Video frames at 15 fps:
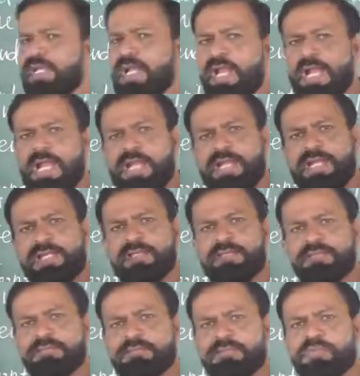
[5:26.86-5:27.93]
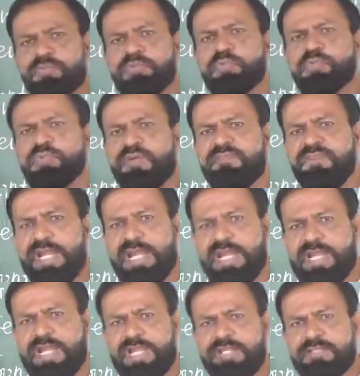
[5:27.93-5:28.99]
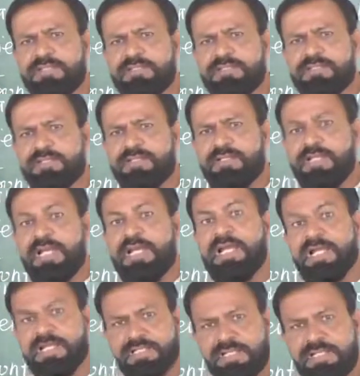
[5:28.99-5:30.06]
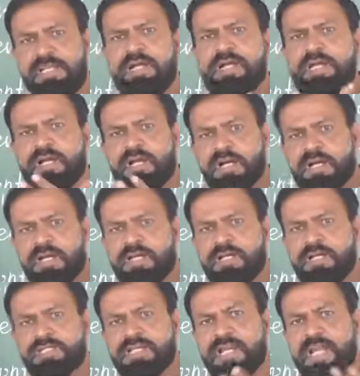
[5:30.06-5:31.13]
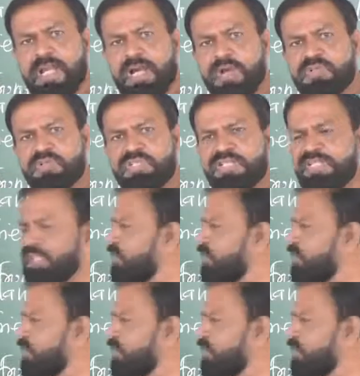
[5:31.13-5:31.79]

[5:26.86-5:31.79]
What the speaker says: had, use of had as an auxiliary